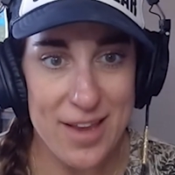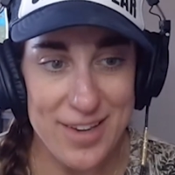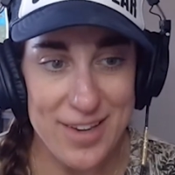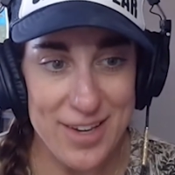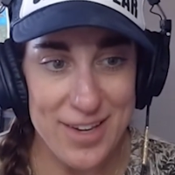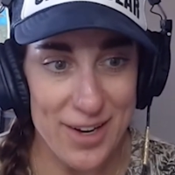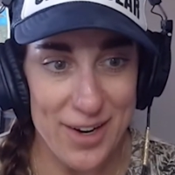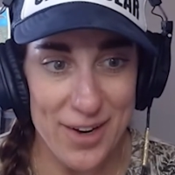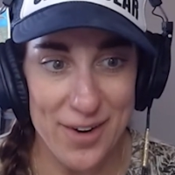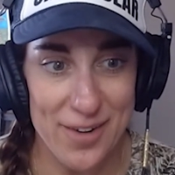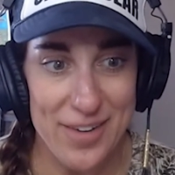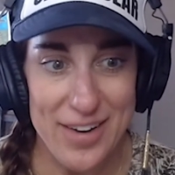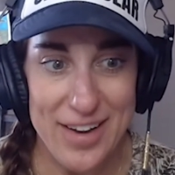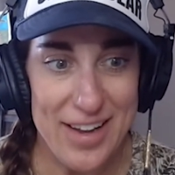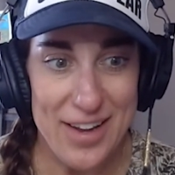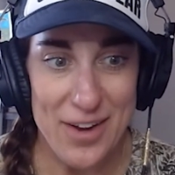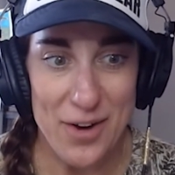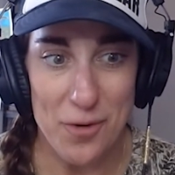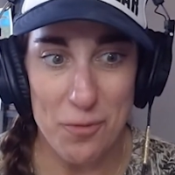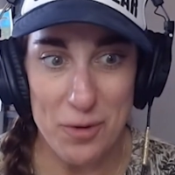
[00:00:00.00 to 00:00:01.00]
you know,
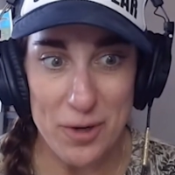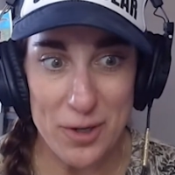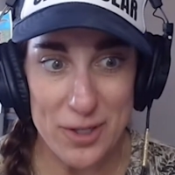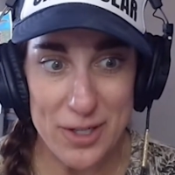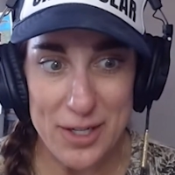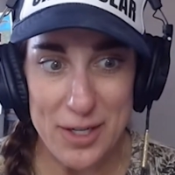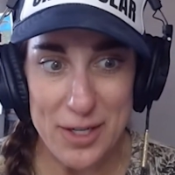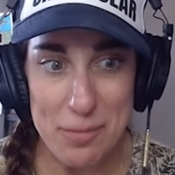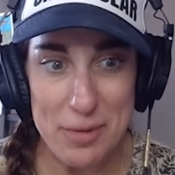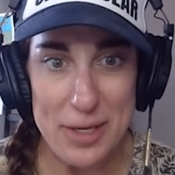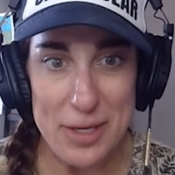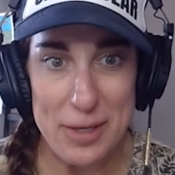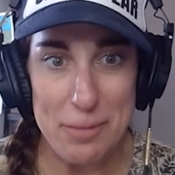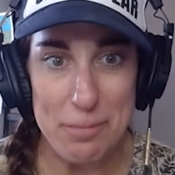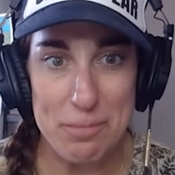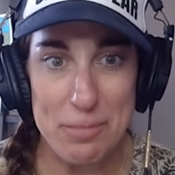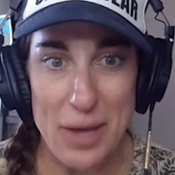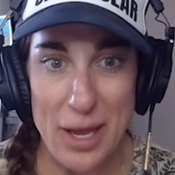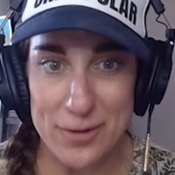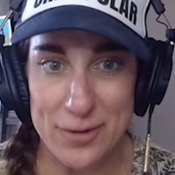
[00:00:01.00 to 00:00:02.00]
we're going to be
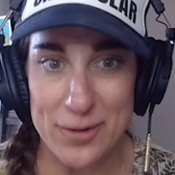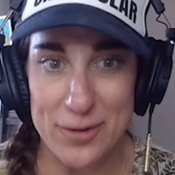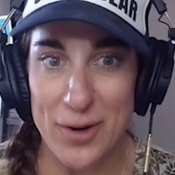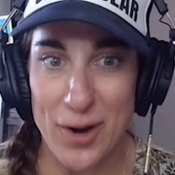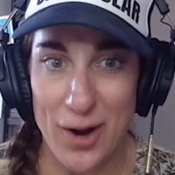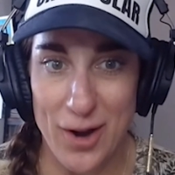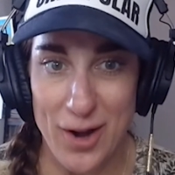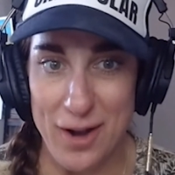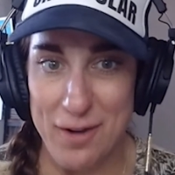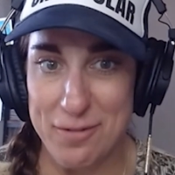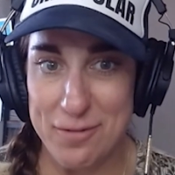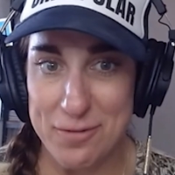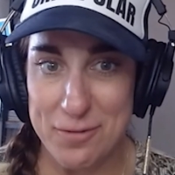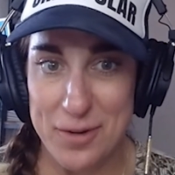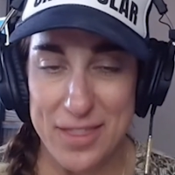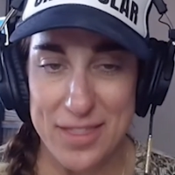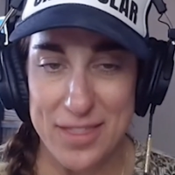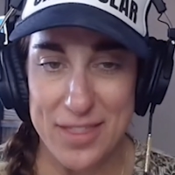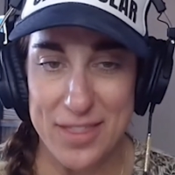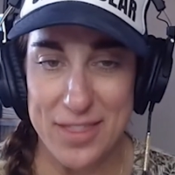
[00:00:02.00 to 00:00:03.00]
better off
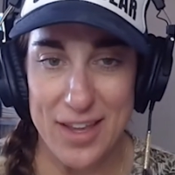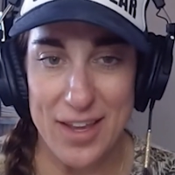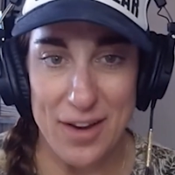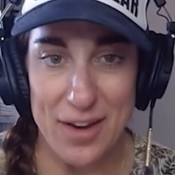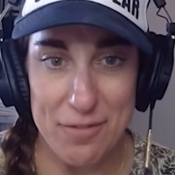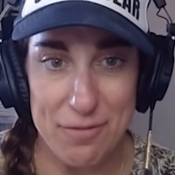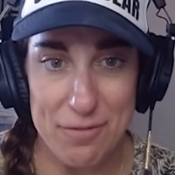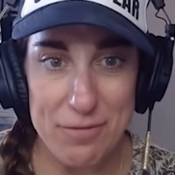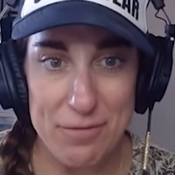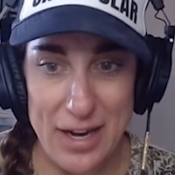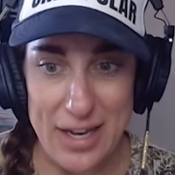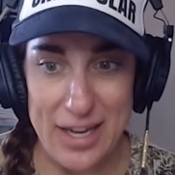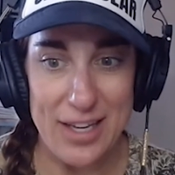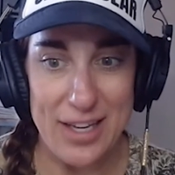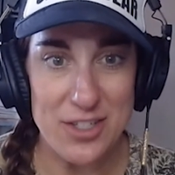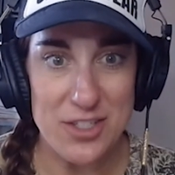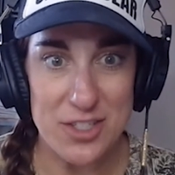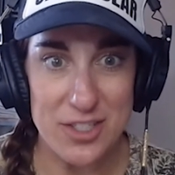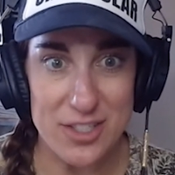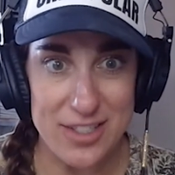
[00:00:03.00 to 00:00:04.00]
with
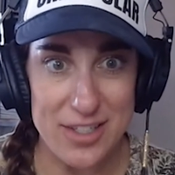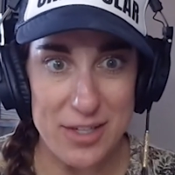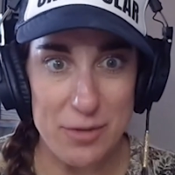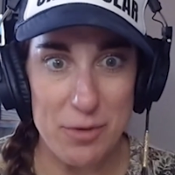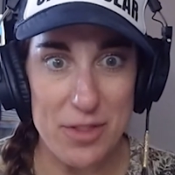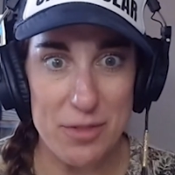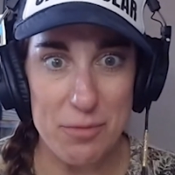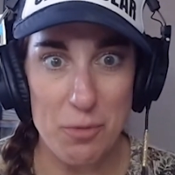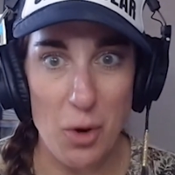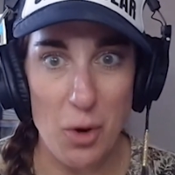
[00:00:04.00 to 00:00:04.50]
financially with